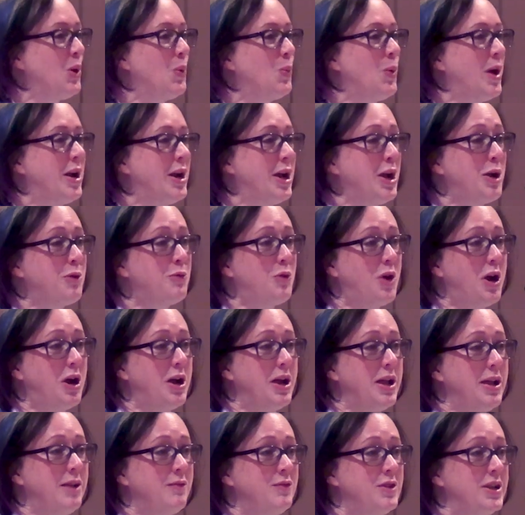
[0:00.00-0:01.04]
When I
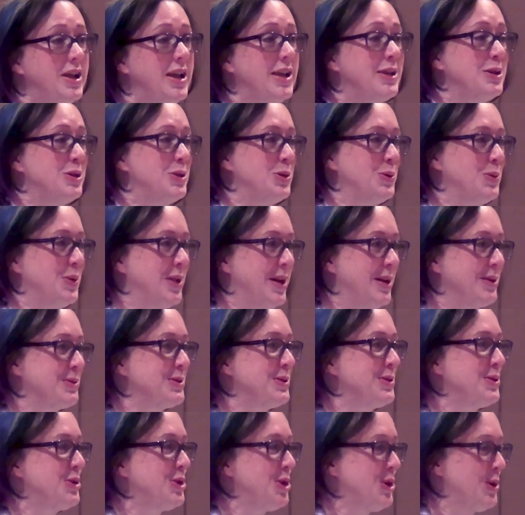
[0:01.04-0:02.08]
arrived in
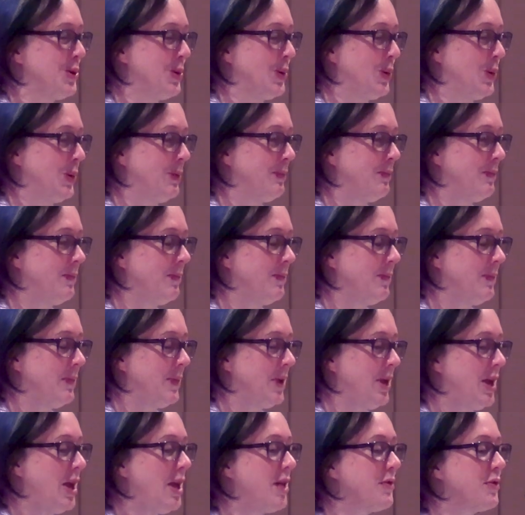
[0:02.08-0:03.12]
2002,
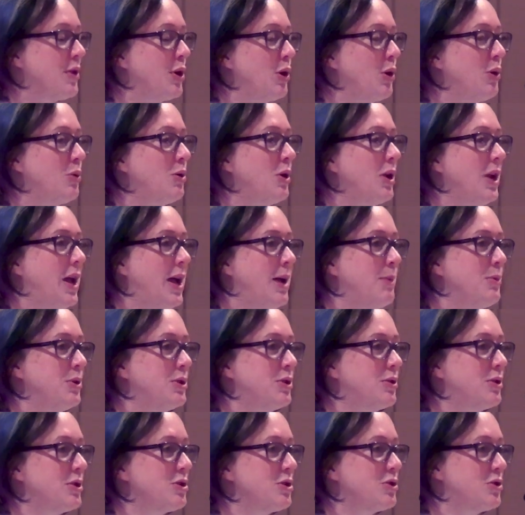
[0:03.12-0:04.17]
the local
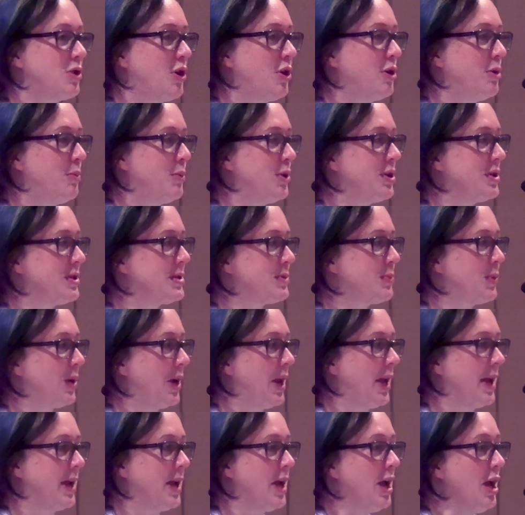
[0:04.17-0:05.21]
amateur astronomers were
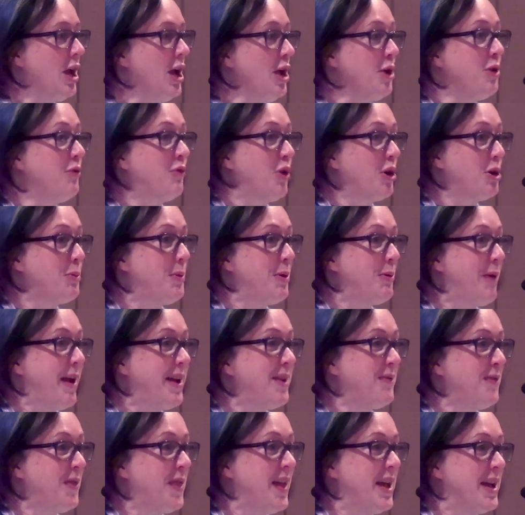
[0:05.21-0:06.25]
like, "You've got to be
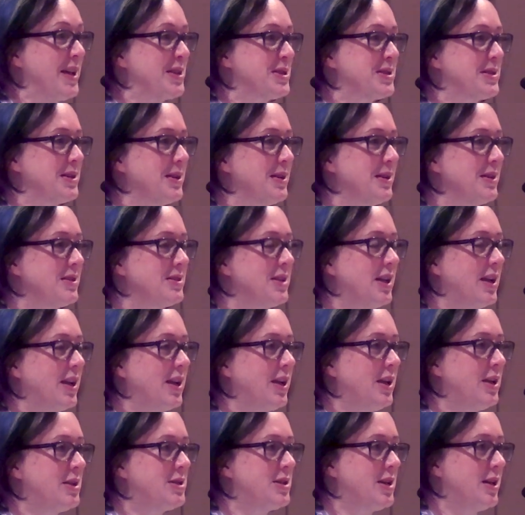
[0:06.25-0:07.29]
ready for this!" It's like,
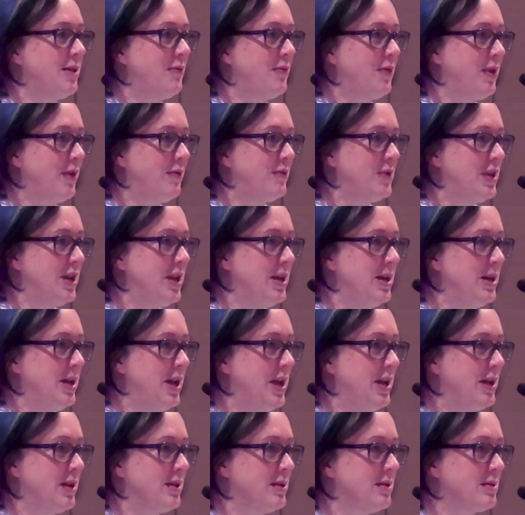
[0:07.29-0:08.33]
it's in 15
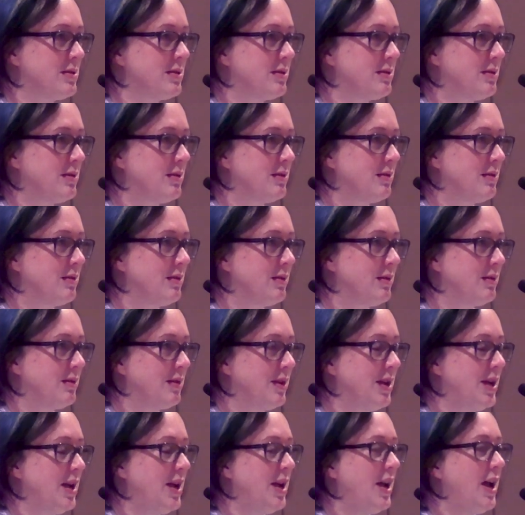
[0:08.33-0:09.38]
years.
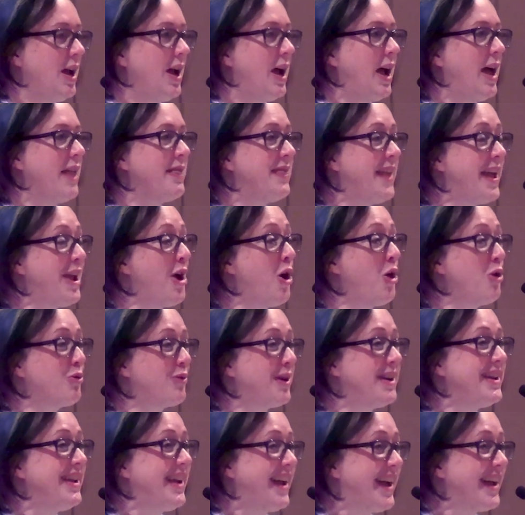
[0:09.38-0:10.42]
They
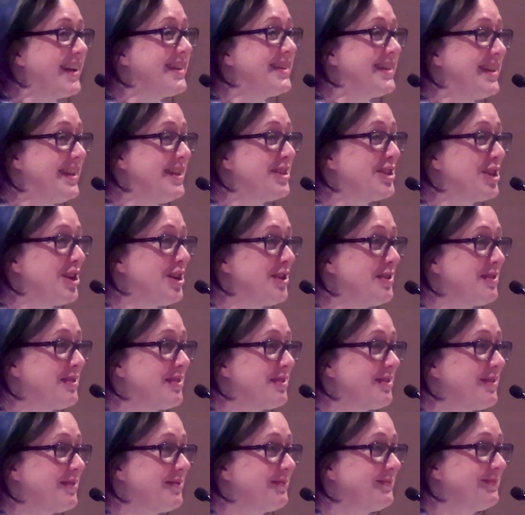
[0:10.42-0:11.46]
already had T-shirts.